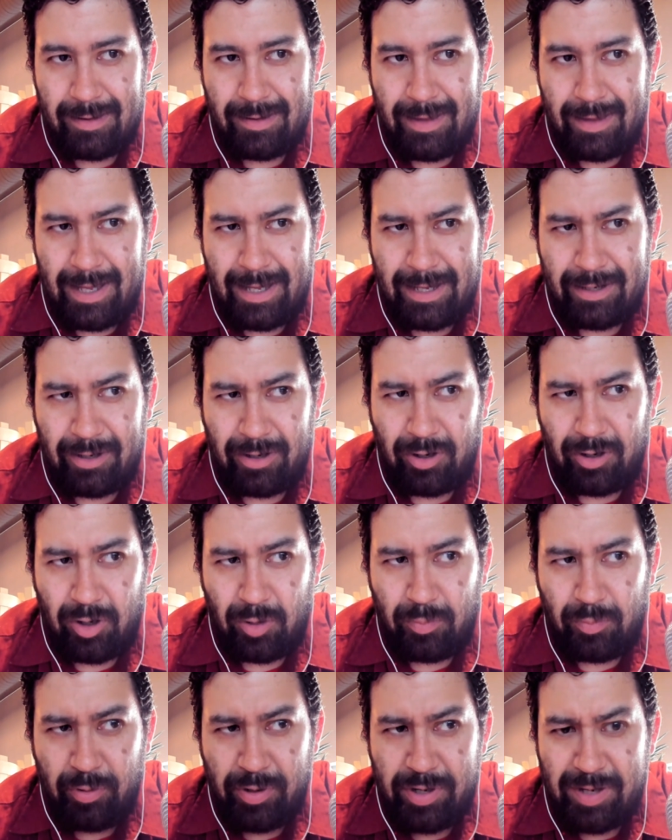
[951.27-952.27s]
that are
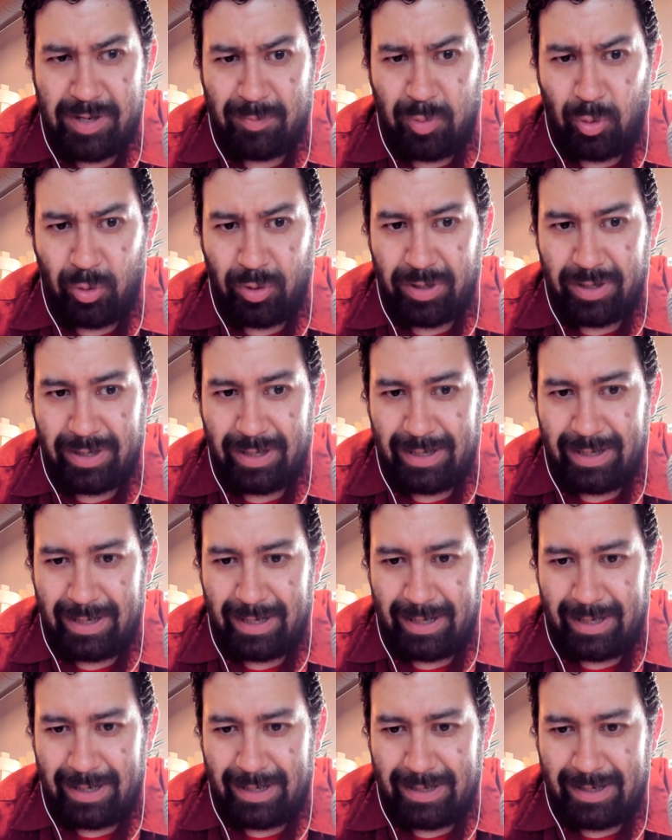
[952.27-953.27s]
pretty important.
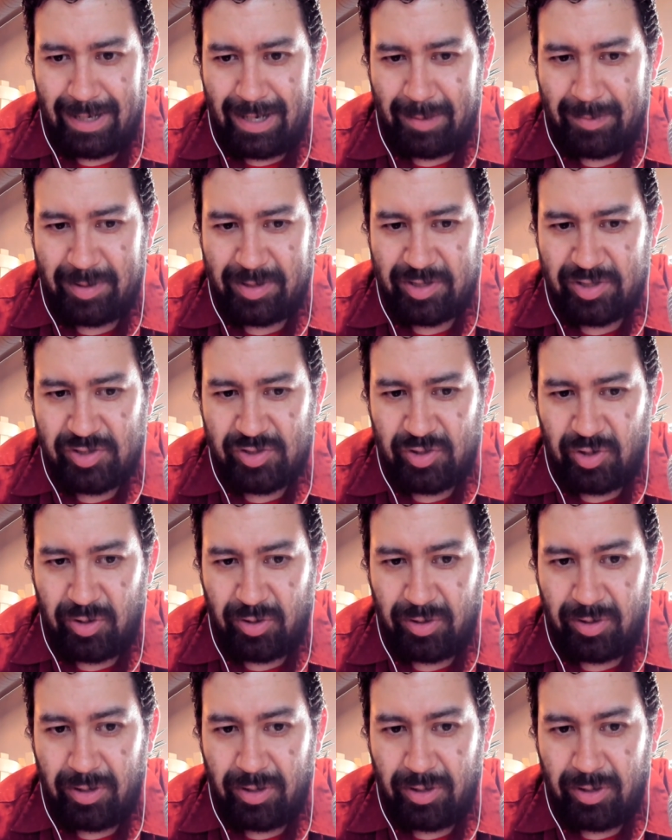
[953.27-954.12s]
And I'm going to start